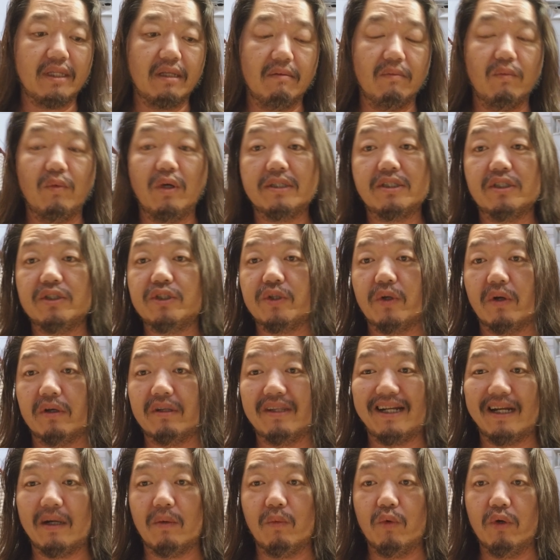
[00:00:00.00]
Wasn't sure
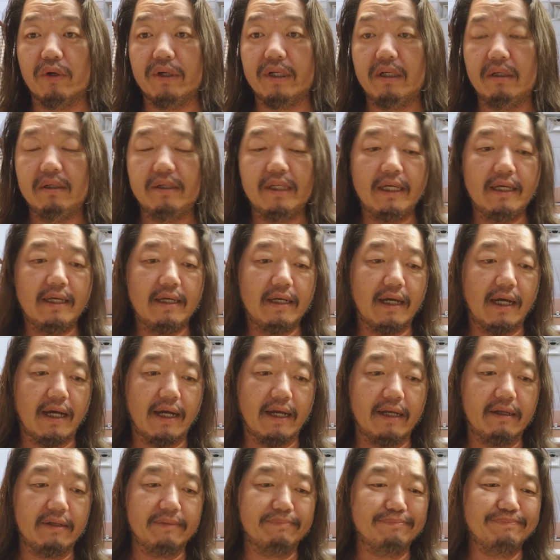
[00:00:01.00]
that I would.
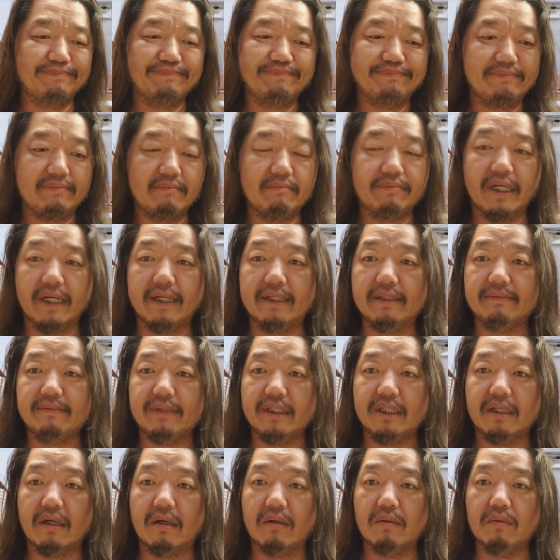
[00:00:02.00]
I, but
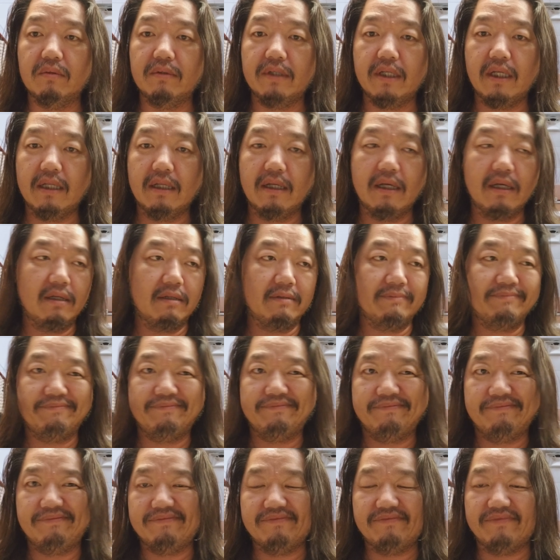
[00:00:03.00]
you know,
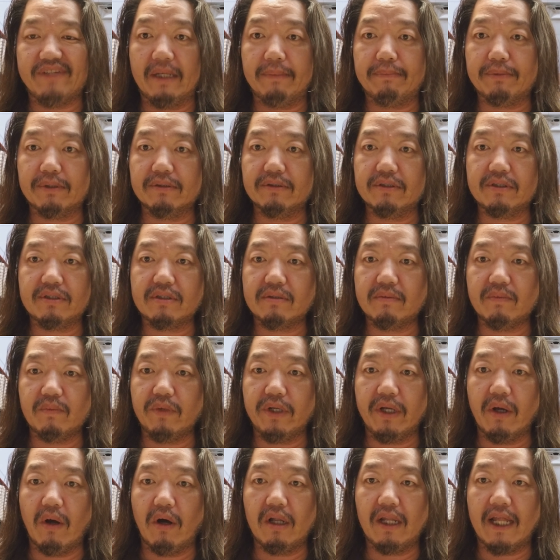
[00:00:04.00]
vapors.
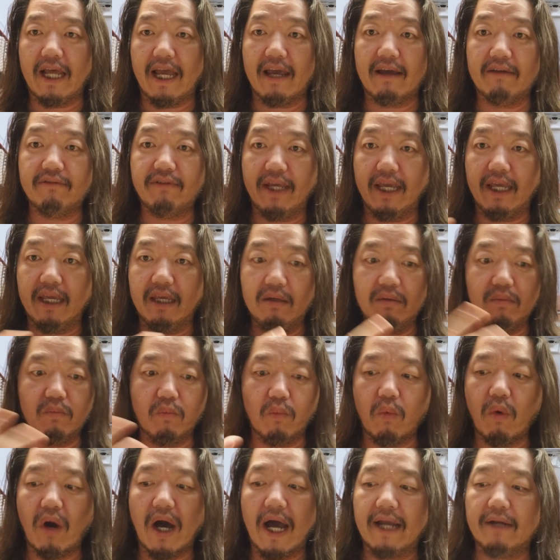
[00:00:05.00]
We all have a
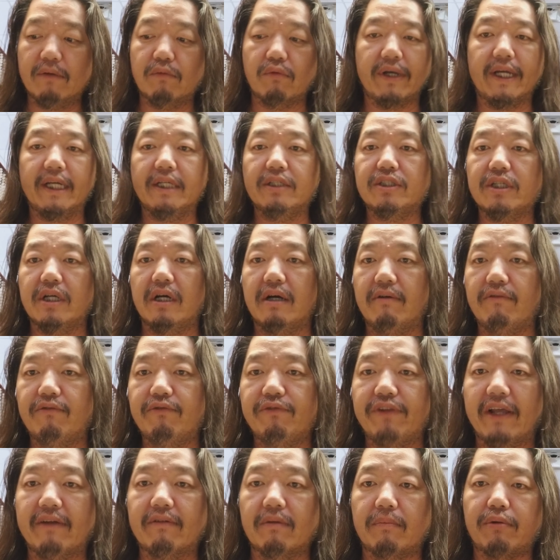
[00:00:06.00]
wide range of
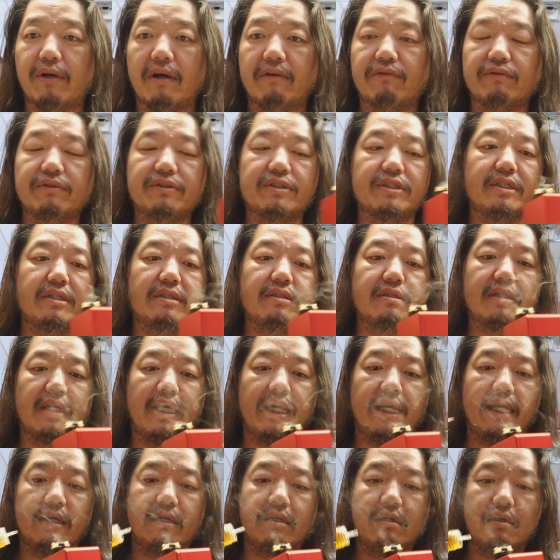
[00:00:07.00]
flavor preferences
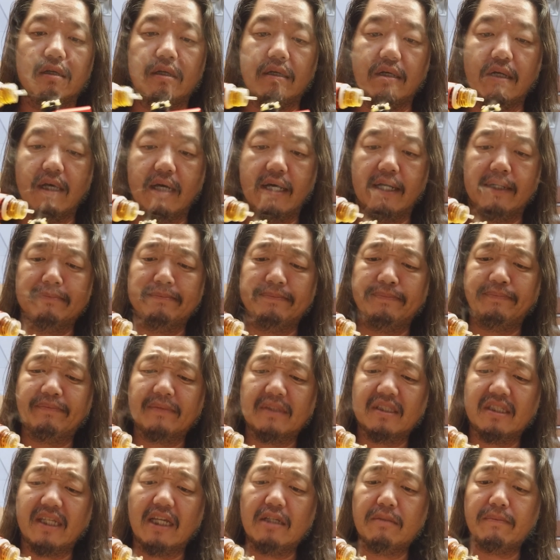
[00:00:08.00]
and um,
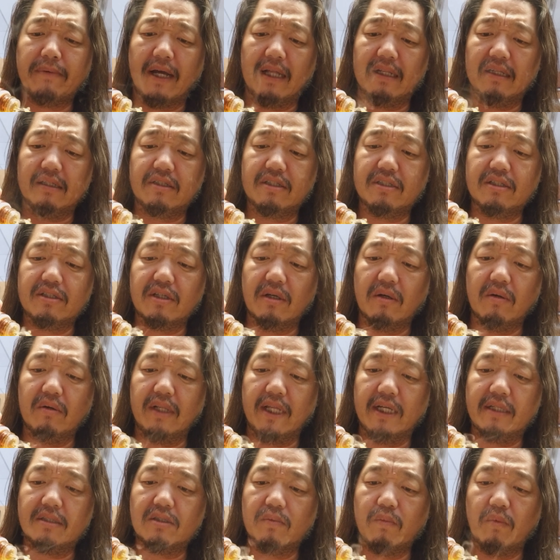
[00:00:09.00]
taste palettes, so
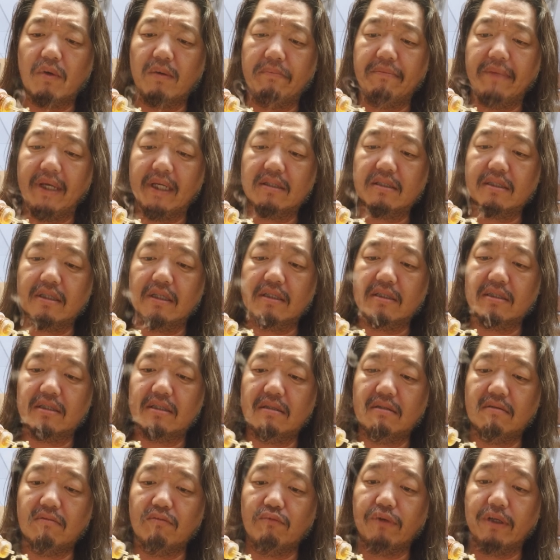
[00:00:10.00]
that's what makes
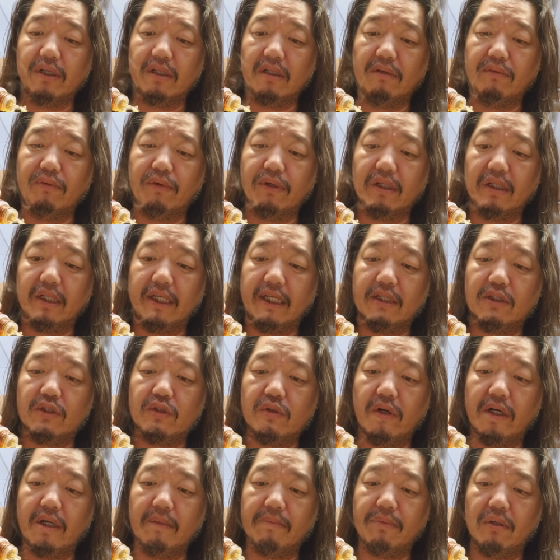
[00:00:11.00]
this really, really
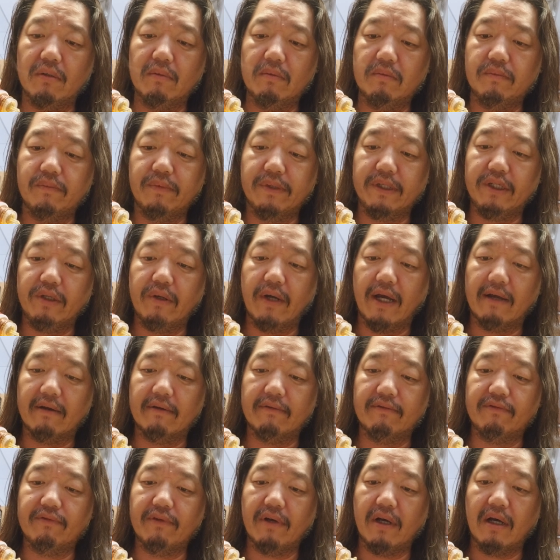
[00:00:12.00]
enjoyable when you
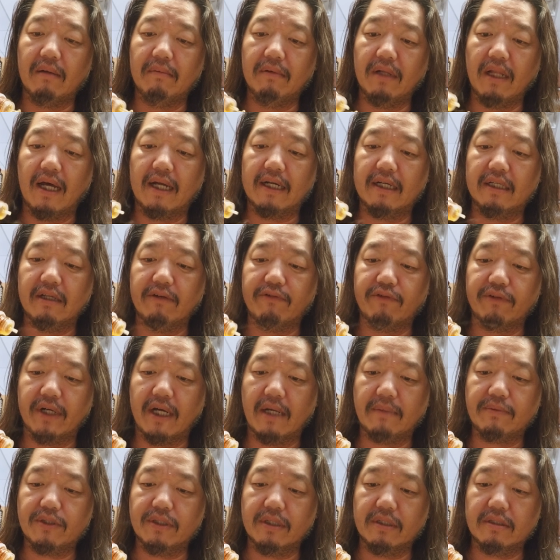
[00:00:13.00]
have a lot of different
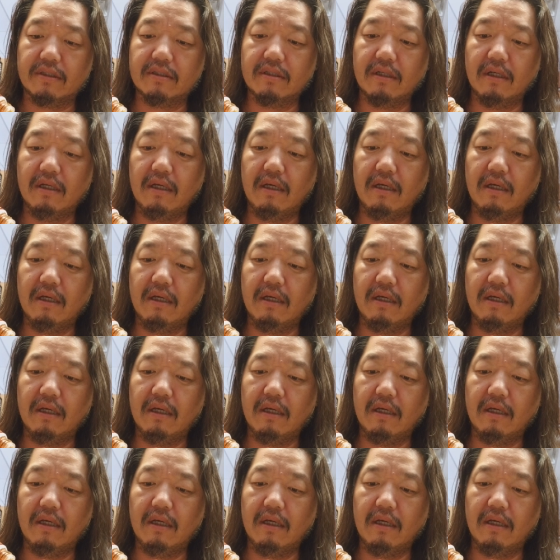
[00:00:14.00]
options.